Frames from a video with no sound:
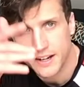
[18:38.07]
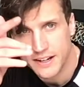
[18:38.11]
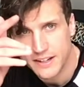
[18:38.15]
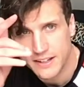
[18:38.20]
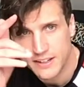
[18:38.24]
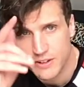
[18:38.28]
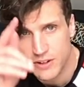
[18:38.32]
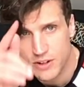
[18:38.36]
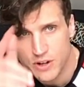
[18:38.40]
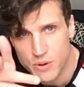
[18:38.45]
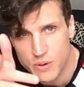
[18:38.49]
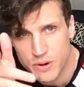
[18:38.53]

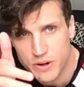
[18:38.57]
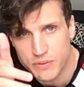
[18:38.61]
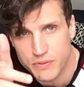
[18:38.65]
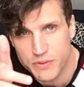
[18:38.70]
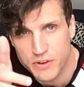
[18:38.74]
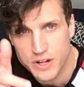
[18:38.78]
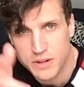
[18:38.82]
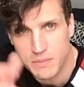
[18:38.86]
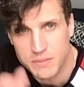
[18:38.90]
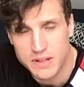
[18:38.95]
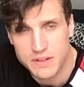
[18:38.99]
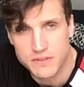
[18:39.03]
You know where to
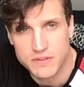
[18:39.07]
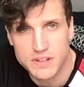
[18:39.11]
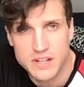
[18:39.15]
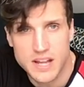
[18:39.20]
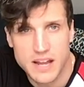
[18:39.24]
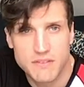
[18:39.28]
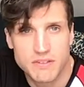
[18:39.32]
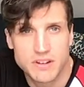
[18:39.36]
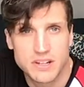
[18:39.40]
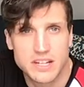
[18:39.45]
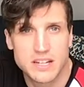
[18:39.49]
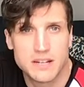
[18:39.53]
find me if you
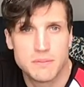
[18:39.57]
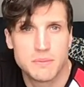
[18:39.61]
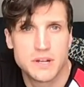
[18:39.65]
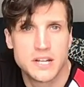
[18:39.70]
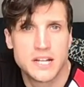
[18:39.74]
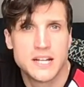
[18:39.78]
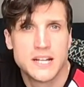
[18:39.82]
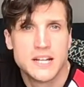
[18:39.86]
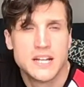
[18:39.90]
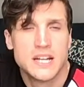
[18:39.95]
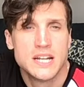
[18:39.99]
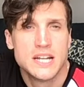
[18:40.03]
ever need
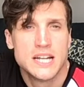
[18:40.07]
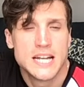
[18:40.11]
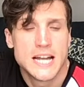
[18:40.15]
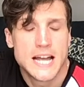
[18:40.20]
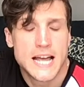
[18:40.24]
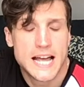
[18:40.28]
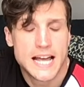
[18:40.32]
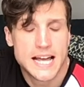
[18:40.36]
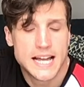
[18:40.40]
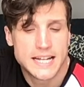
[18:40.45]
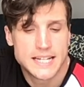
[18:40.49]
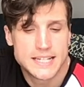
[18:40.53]
me,
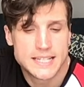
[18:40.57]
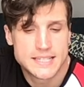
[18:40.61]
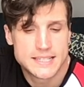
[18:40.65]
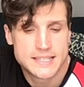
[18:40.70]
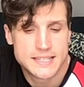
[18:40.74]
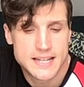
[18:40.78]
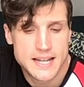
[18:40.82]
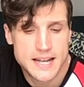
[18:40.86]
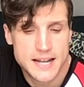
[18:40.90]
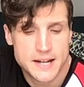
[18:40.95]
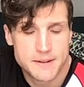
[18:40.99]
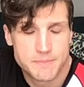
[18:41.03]
and
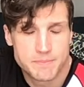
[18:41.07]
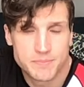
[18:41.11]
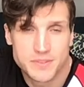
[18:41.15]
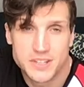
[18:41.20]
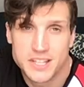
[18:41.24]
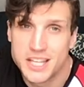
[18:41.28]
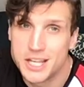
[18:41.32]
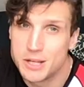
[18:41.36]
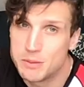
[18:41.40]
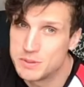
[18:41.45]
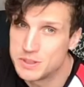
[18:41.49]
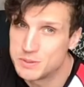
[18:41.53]

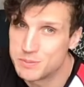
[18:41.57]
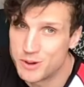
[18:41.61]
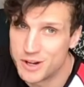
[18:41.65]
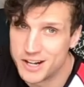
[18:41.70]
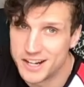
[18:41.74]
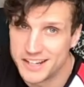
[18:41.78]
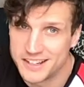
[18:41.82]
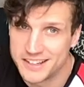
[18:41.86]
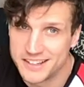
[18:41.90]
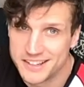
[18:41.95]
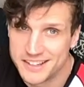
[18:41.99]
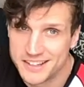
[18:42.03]
keep
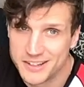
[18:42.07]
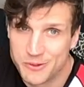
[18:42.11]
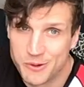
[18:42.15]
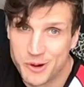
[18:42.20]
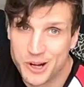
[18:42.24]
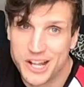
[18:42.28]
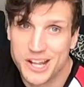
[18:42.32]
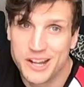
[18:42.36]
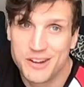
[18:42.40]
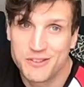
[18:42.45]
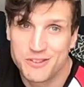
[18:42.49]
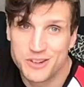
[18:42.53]
smiling.
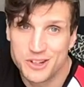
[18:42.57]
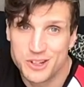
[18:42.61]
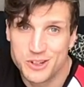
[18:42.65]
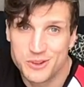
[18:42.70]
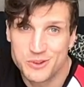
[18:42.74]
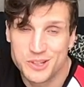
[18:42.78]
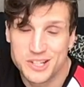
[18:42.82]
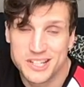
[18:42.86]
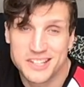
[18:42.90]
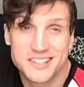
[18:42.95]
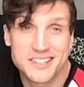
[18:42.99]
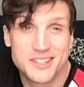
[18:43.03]
Whatever you
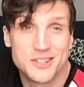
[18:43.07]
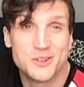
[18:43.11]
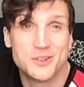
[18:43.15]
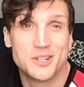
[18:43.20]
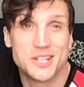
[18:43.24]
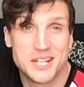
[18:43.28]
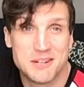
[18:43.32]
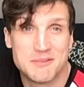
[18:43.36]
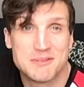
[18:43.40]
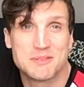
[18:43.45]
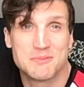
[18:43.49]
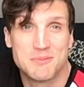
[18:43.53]
need to do to
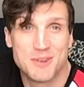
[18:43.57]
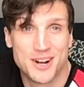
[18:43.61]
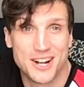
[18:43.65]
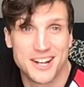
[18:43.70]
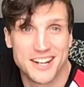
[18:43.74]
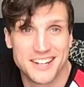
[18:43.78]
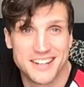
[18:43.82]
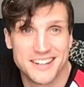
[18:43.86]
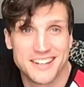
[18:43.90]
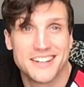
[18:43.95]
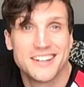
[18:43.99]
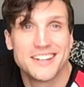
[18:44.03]
keep
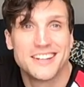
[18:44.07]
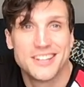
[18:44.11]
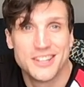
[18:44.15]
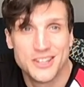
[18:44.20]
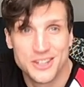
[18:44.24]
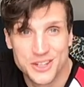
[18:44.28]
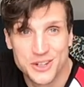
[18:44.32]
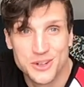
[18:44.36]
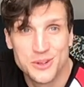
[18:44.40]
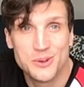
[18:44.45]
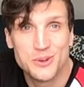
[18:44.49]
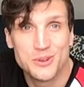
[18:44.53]
smiling,
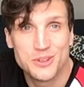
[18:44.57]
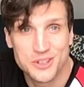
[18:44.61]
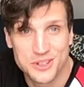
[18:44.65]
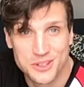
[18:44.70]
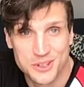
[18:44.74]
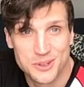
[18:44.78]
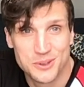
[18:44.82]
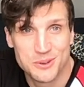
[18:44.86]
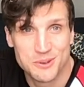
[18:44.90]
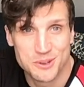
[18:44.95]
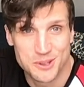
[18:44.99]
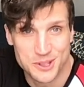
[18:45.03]
you do
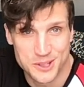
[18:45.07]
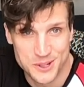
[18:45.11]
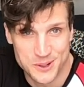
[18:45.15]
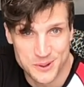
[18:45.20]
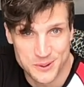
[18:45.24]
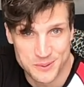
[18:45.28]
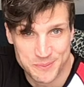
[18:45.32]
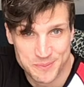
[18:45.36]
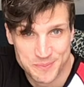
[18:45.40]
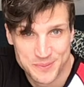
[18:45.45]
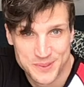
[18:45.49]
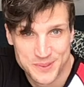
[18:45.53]
you.